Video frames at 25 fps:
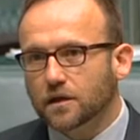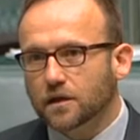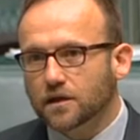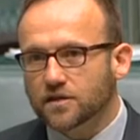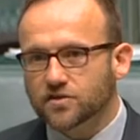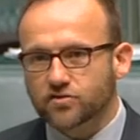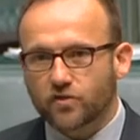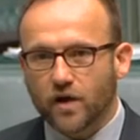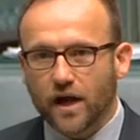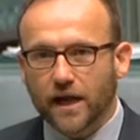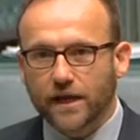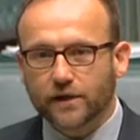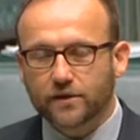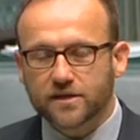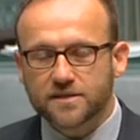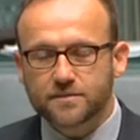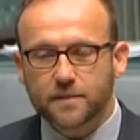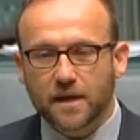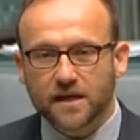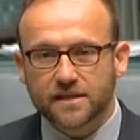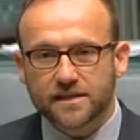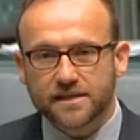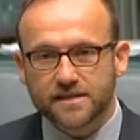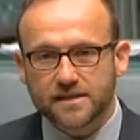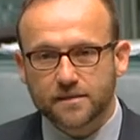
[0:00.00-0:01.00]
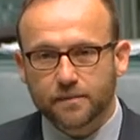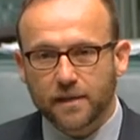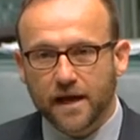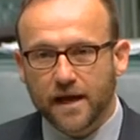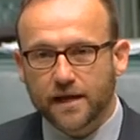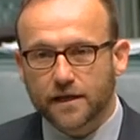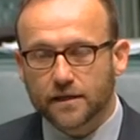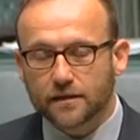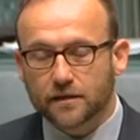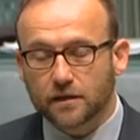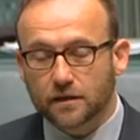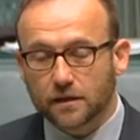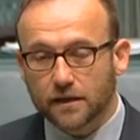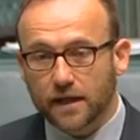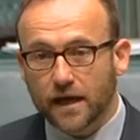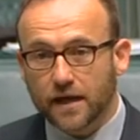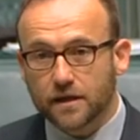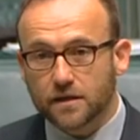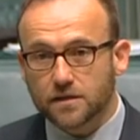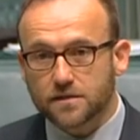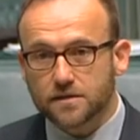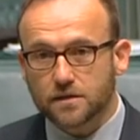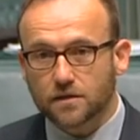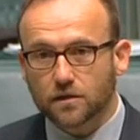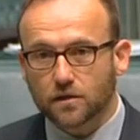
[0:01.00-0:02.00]
Australia has participated in the
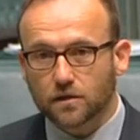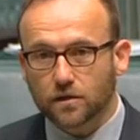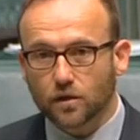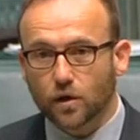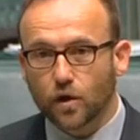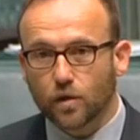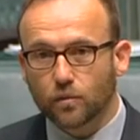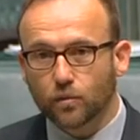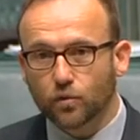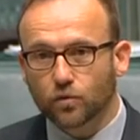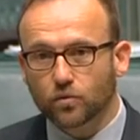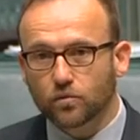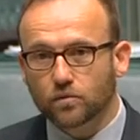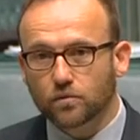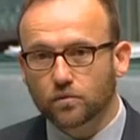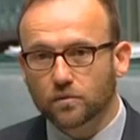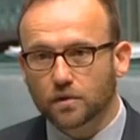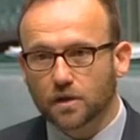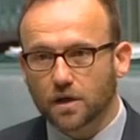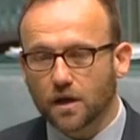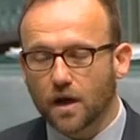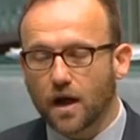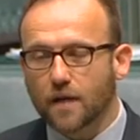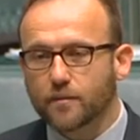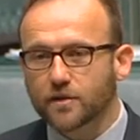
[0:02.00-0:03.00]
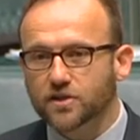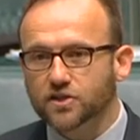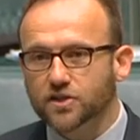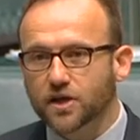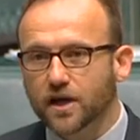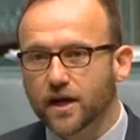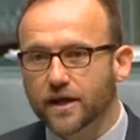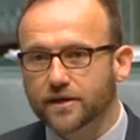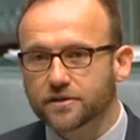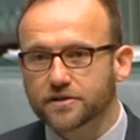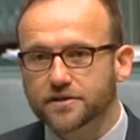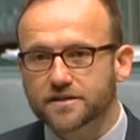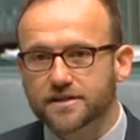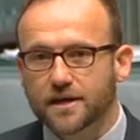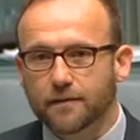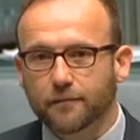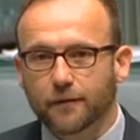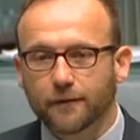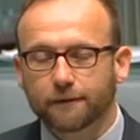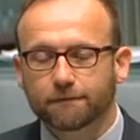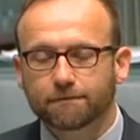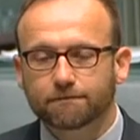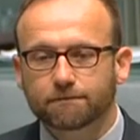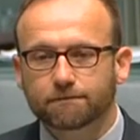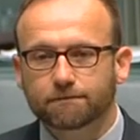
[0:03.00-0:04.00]
latest global climate change
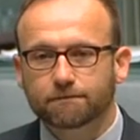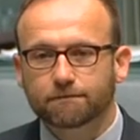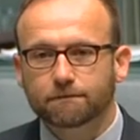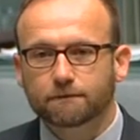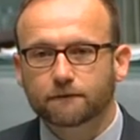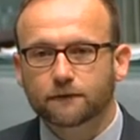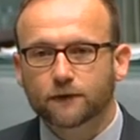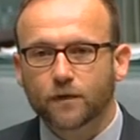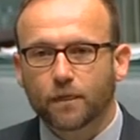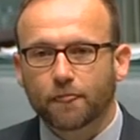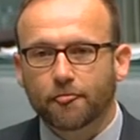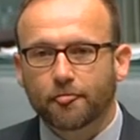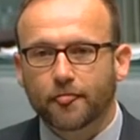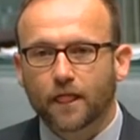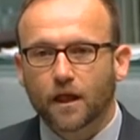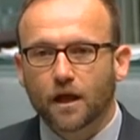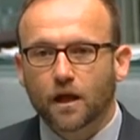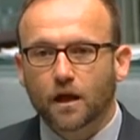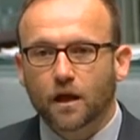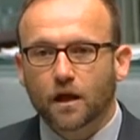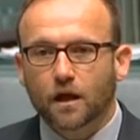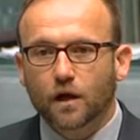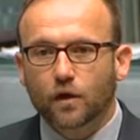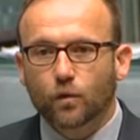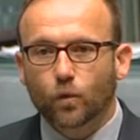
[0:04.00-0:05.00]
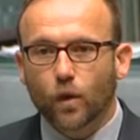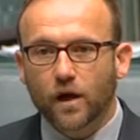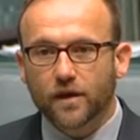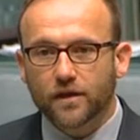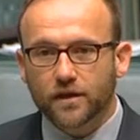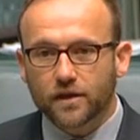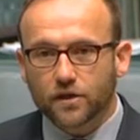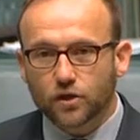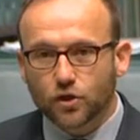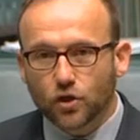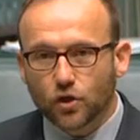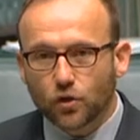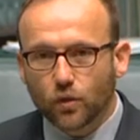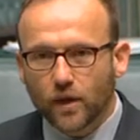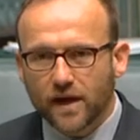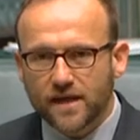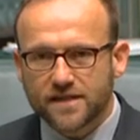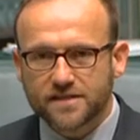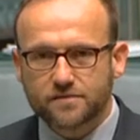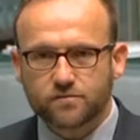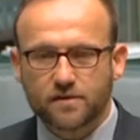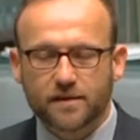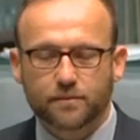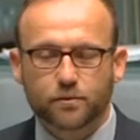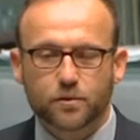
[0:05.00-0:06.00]
summit, where the
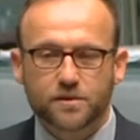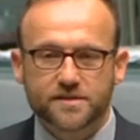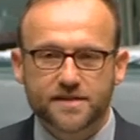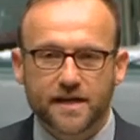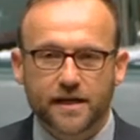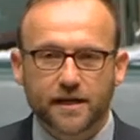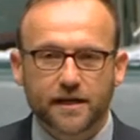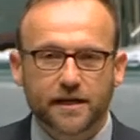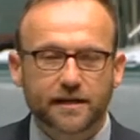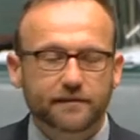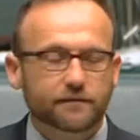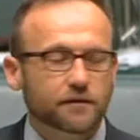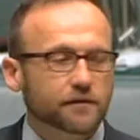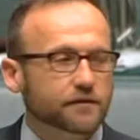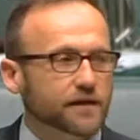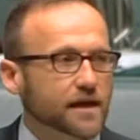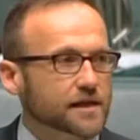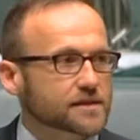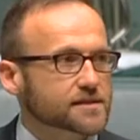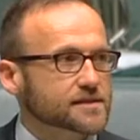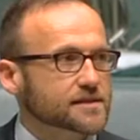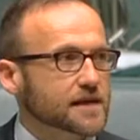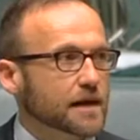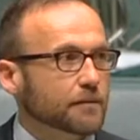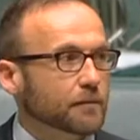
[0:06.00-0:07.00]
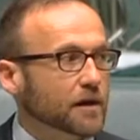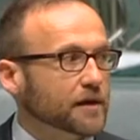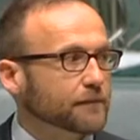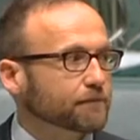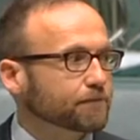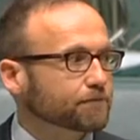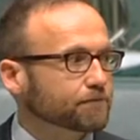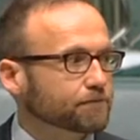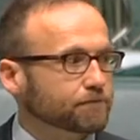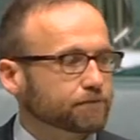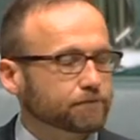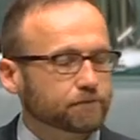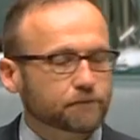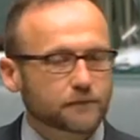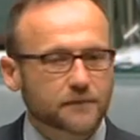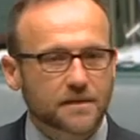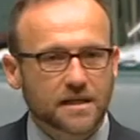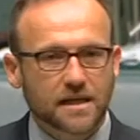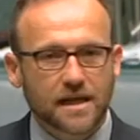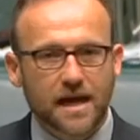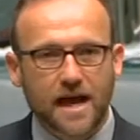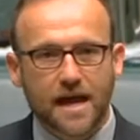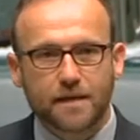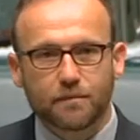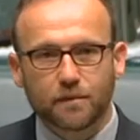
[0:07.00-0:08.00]
US representative of that summit
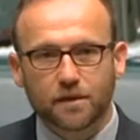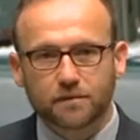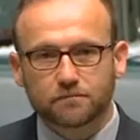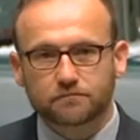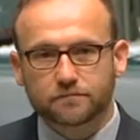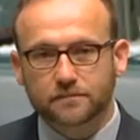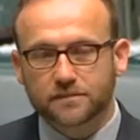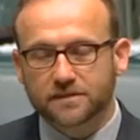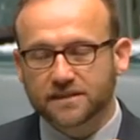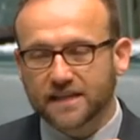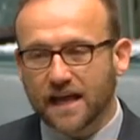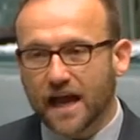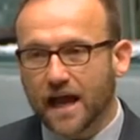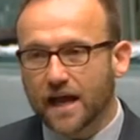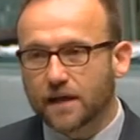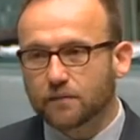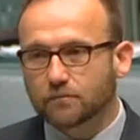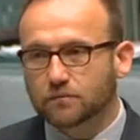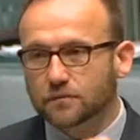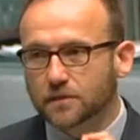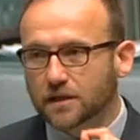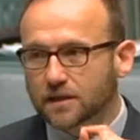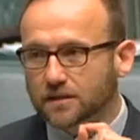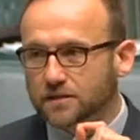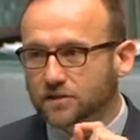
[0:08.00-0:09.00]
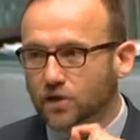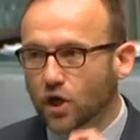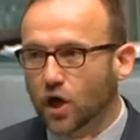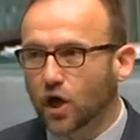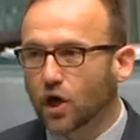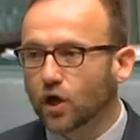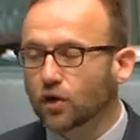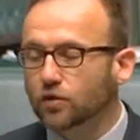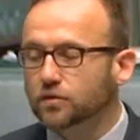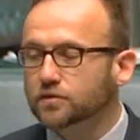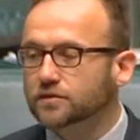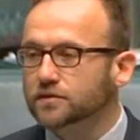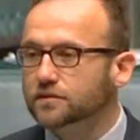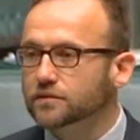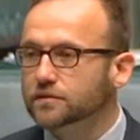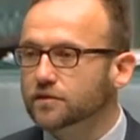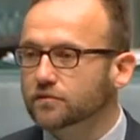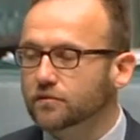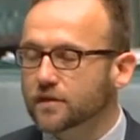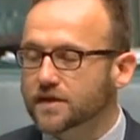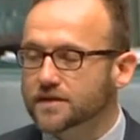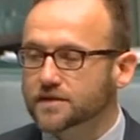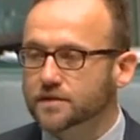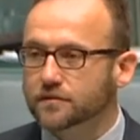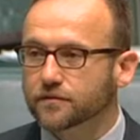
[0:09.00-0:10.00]
came and told the
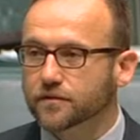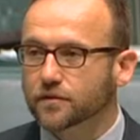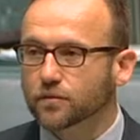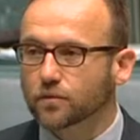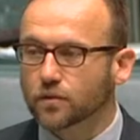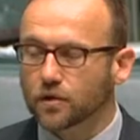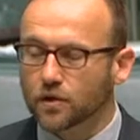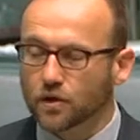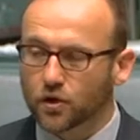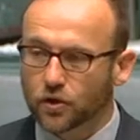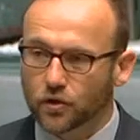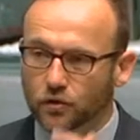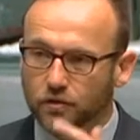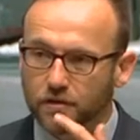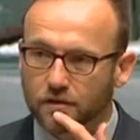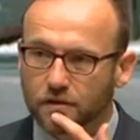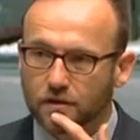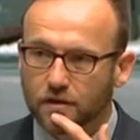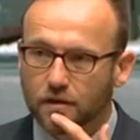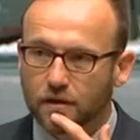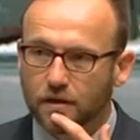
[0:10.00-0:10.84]
rest of the world